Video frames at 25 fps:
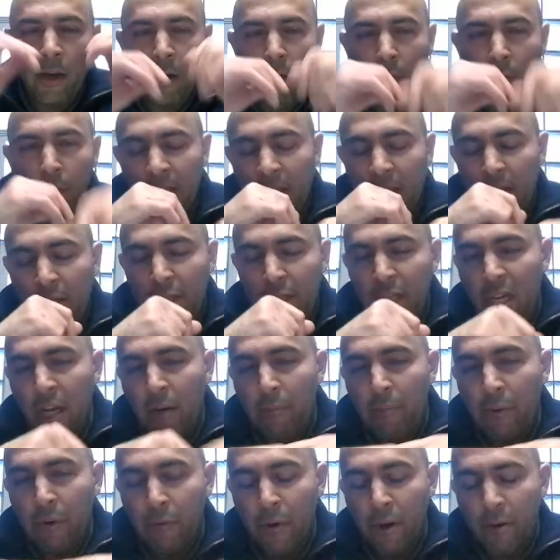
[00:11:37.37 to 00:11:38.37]
with the
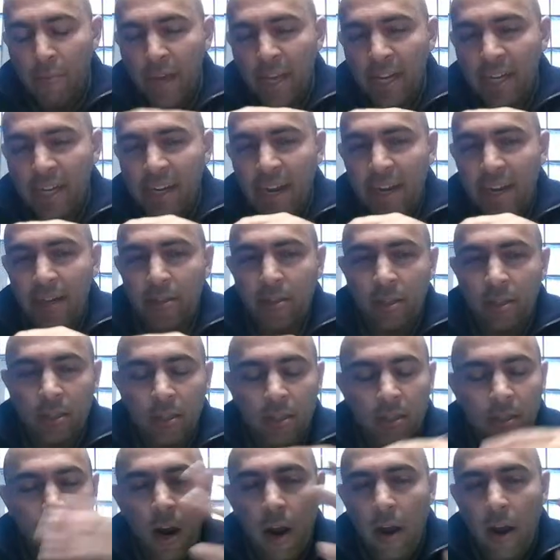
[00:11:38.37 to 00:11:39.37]
GLP-1
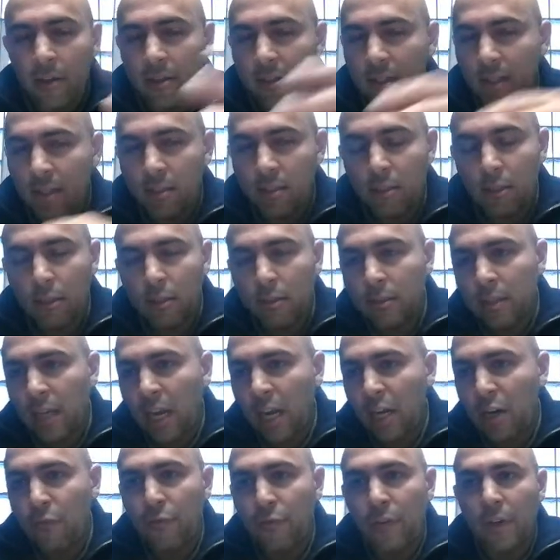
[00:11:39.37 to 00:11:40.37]
medications causing certain
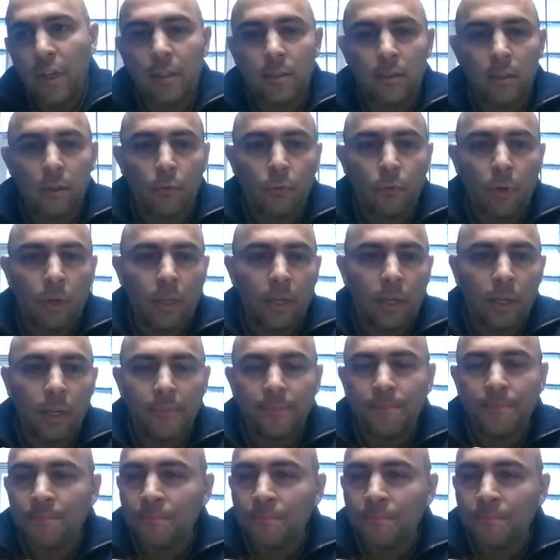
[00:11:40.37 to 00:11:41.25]
side effects and whatnot.